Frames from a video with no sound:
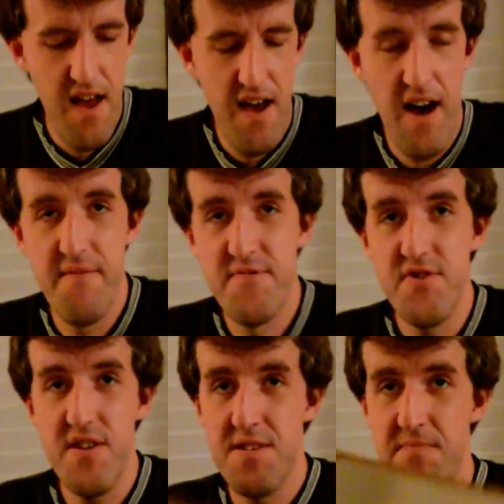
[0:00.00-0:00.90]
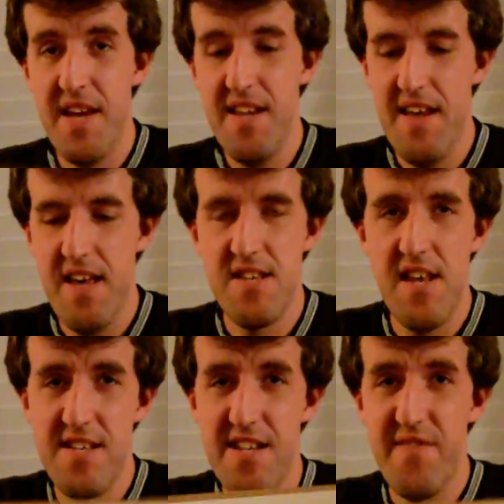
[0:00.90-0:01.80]
I've just made it as
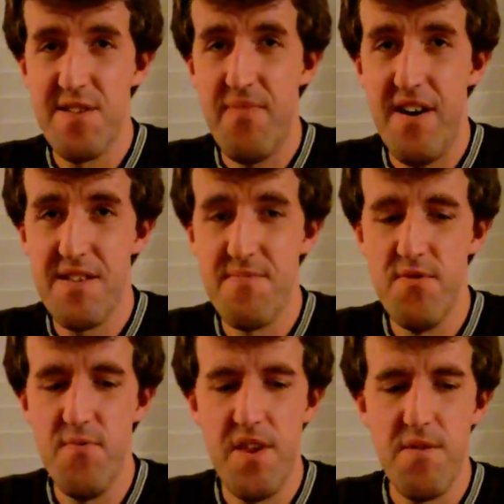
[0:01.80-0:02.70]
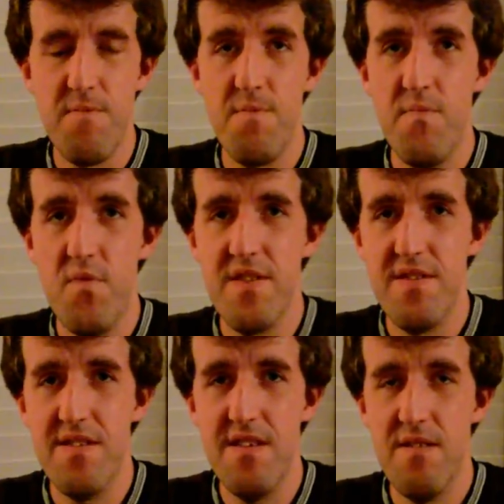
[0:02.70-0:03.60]
sensitive as possible with
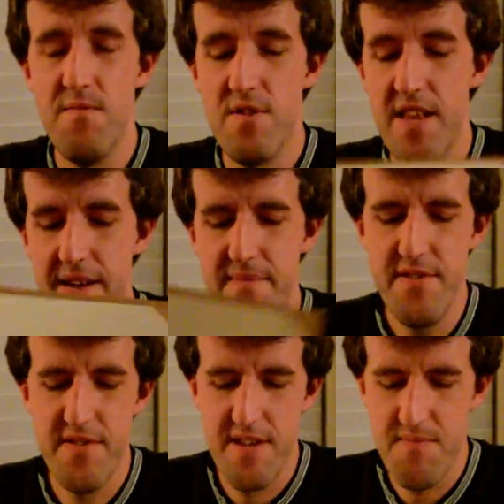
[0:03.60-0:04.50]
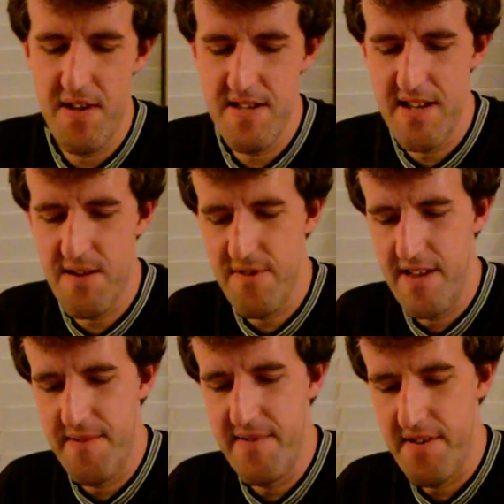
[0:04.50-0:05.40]
reliability, maintaining
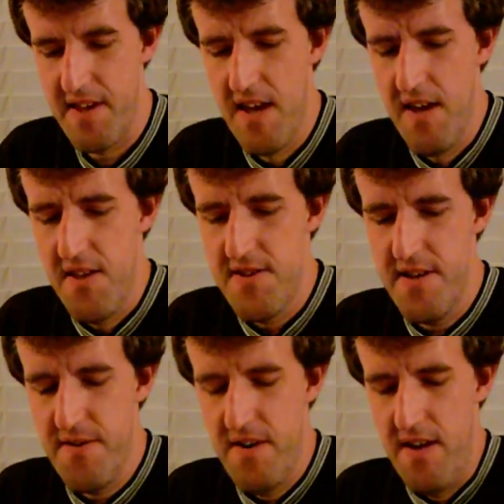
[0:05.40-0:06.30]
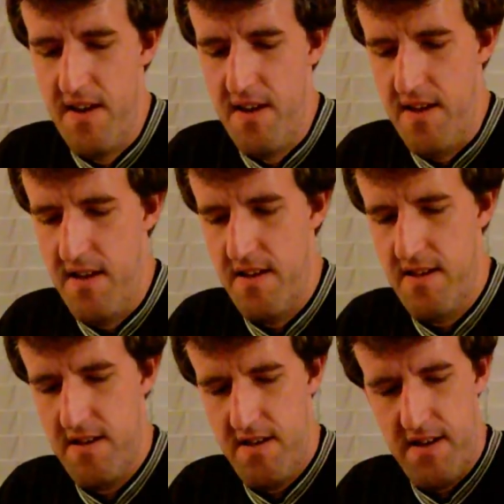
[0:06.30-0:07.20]
reliability. So
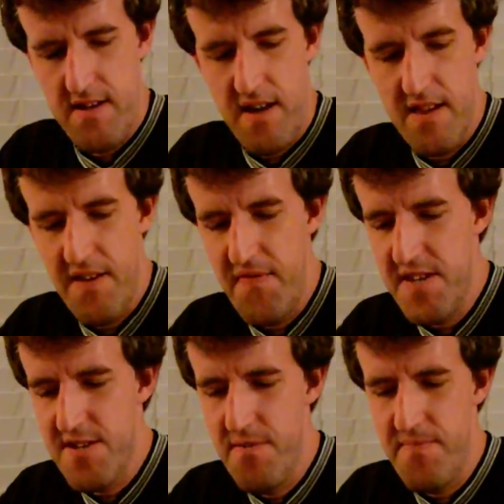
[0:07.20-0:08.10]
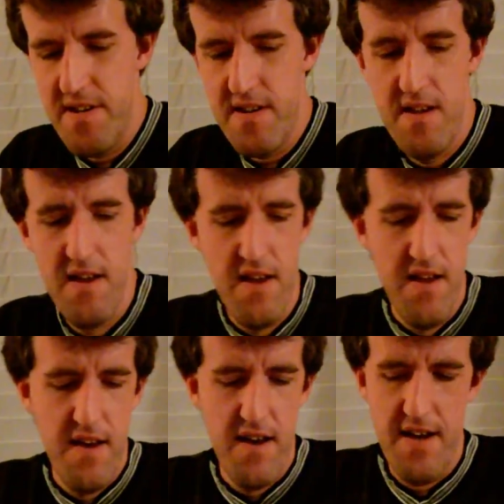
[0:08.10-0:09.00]
I left this open.
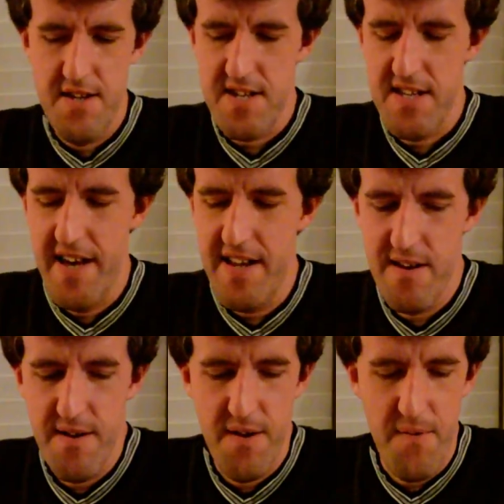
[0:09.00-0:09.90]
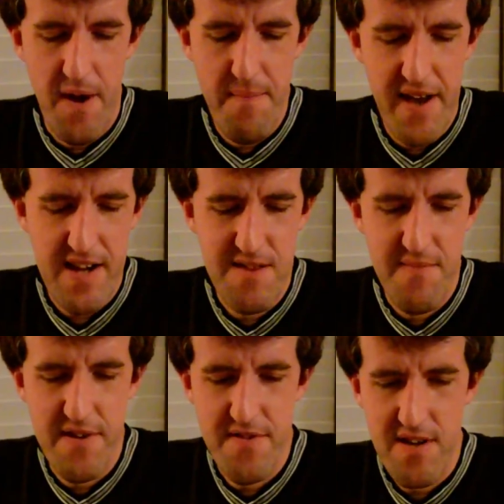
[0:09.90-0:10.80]
I just slide it right back in the
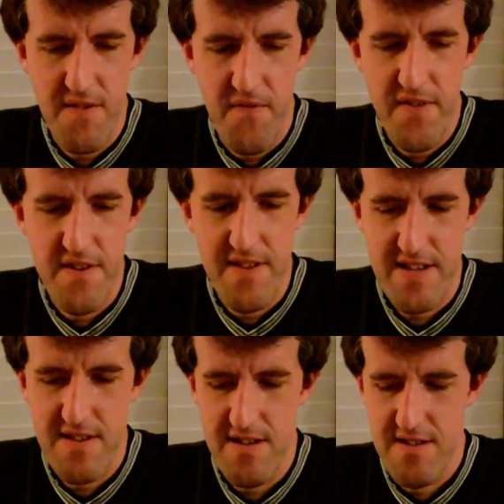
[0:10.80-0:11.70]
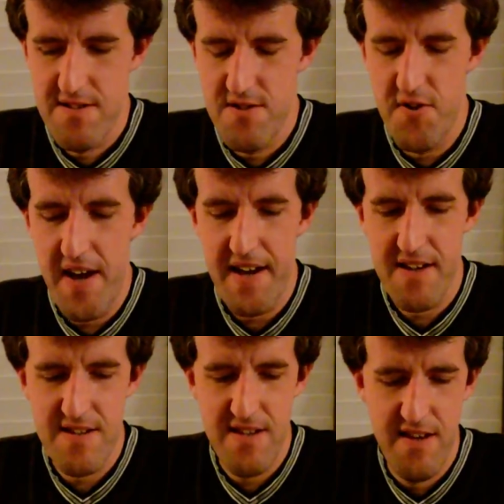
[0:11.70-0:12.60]
middle. You can feel like the
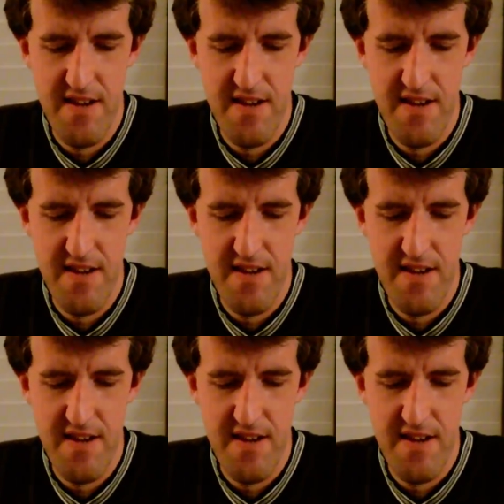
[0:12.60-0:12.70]
tracks.